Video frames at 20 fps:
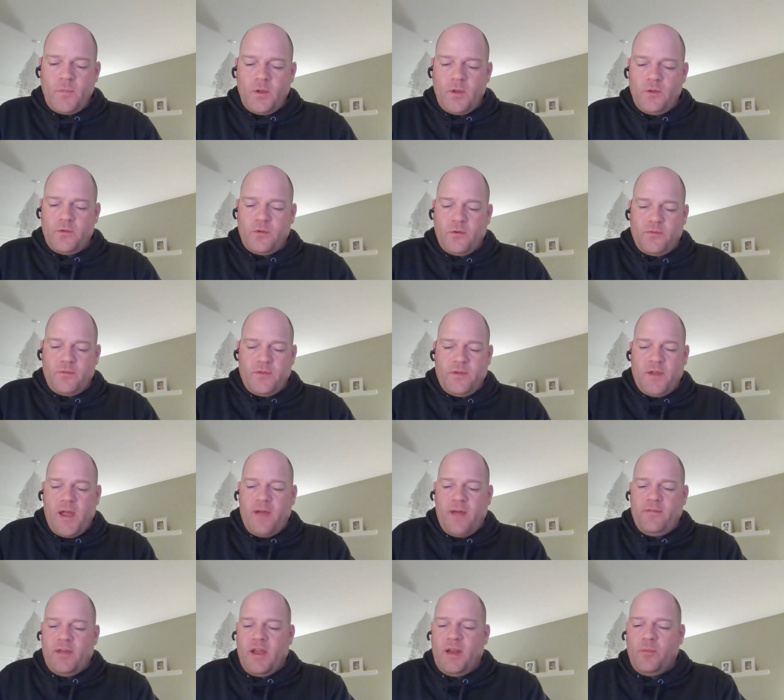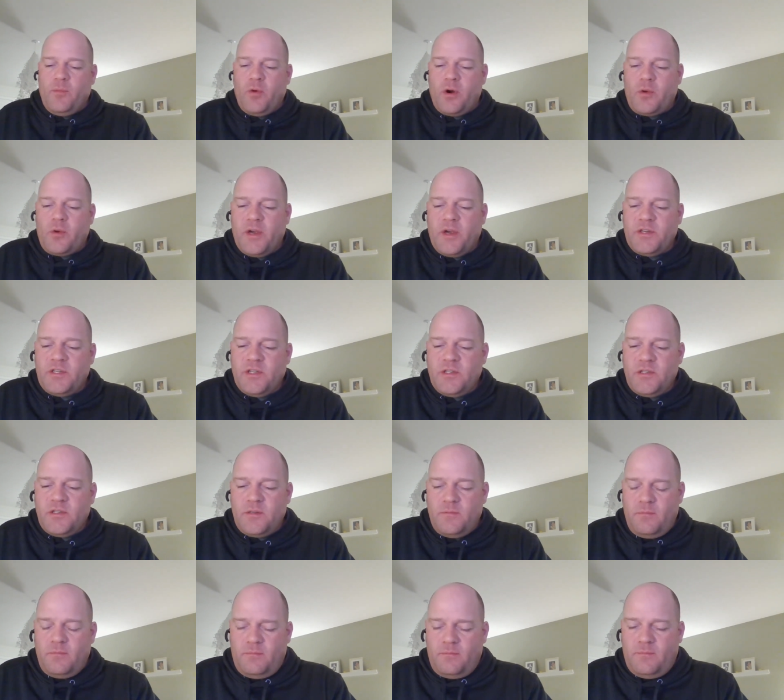So if you have any more
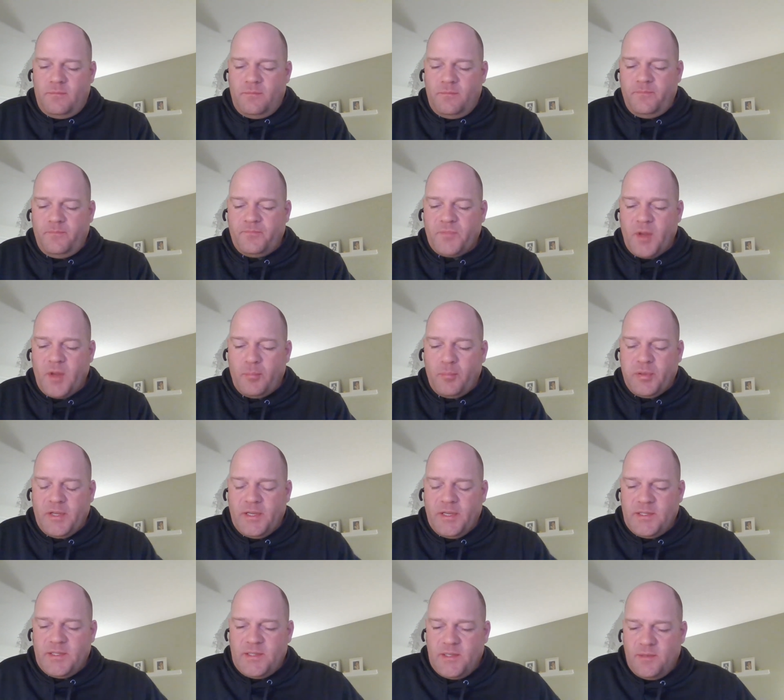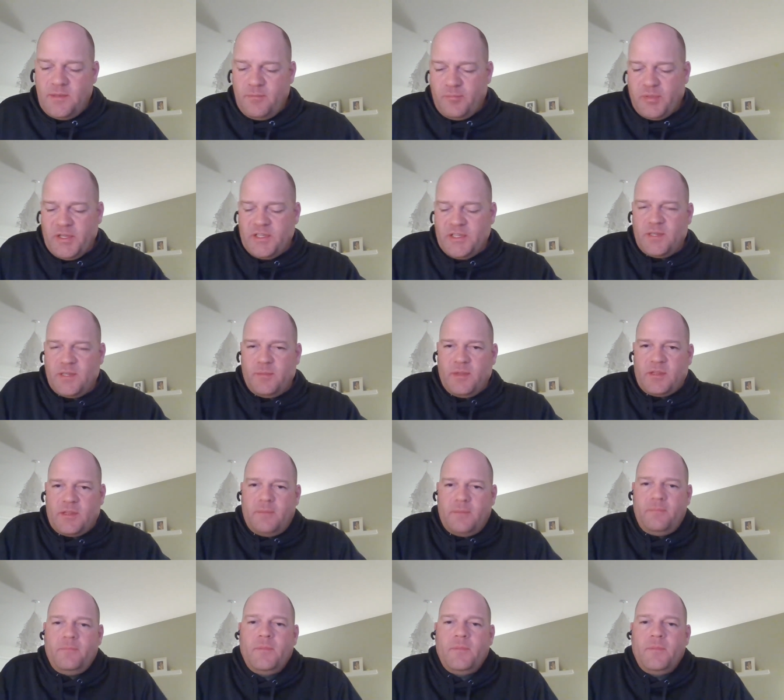questions, please submit them.